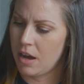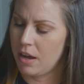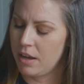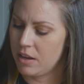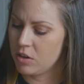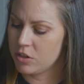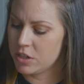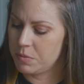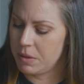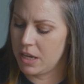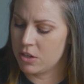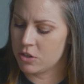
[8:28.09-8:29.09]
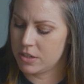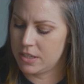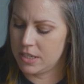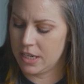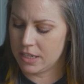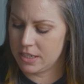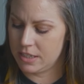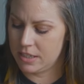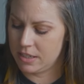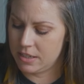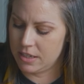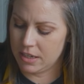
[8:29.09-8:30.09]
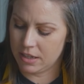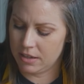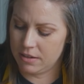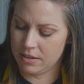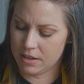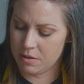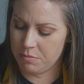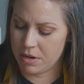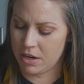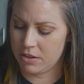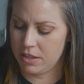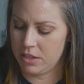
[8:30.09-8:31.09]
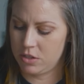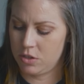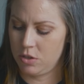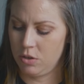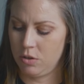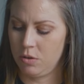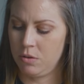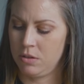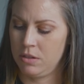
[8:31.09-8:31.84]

It'll just be interesting to compare these 2